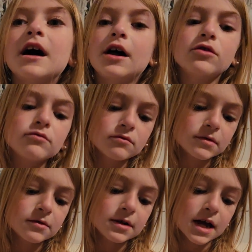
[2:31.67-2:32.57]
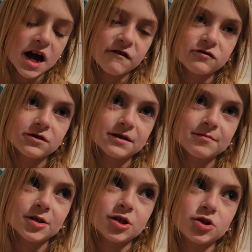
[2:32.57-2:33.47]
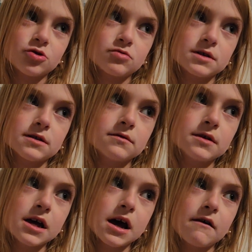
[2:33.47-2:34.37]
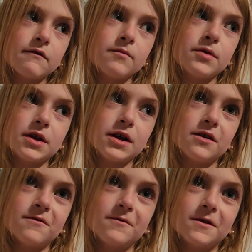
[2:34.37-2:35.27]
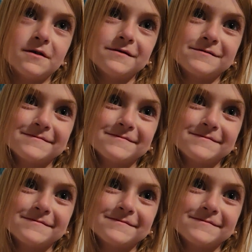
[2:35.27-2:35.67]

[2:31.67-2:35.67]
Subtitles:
I don't really have Christmas jokes. I only have a banana one.